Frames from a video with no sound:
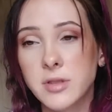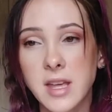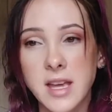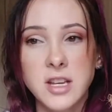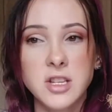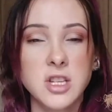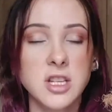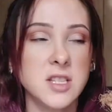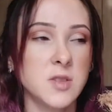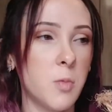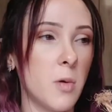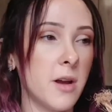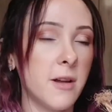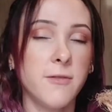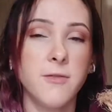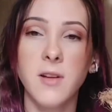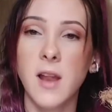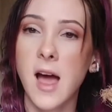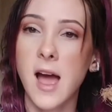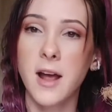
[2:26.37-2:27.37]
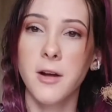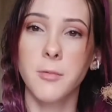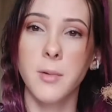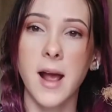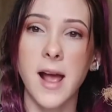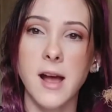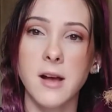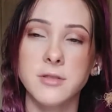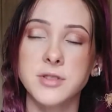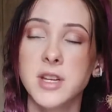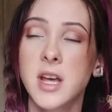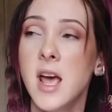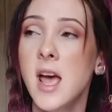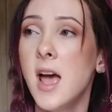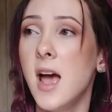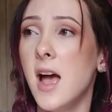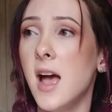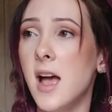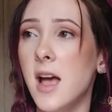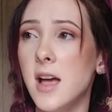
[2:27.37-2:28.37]
They just want to fly around
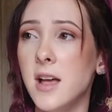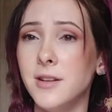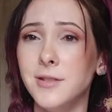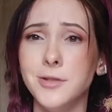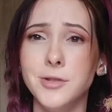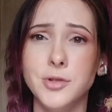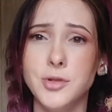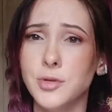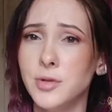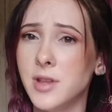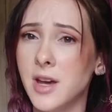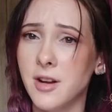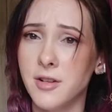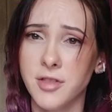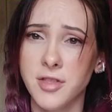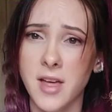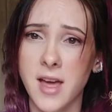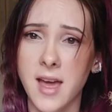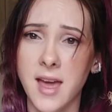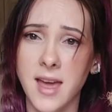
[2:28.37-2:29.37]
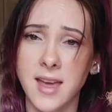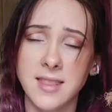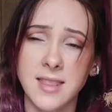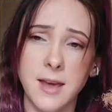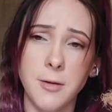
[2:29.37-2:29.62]
and do their thing.